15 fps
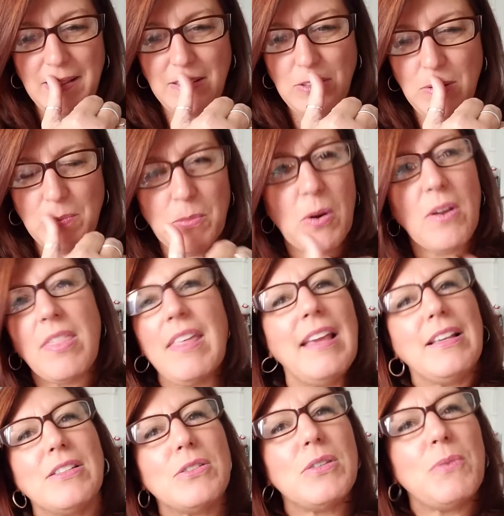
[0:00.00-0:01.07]
do more
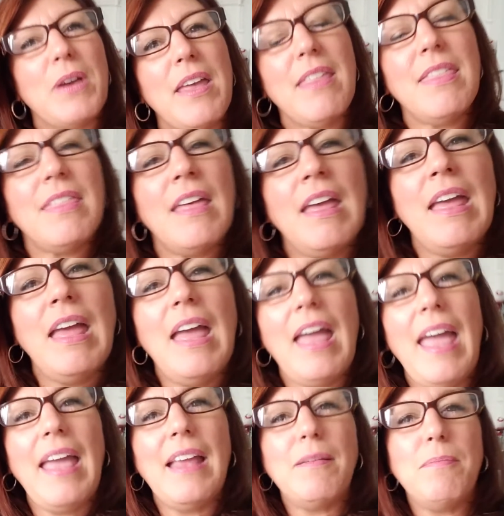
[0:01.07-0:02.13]
things with.
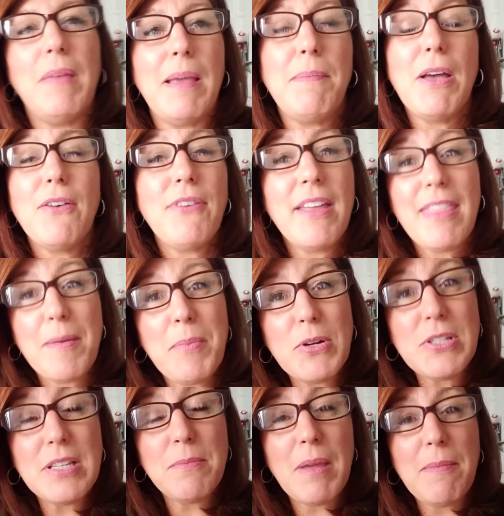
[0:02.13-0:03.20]
And maybe I'll find that
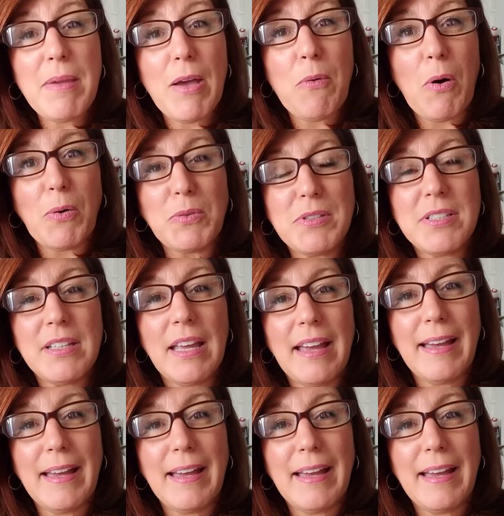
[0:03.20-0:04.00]
person, maybe I won't.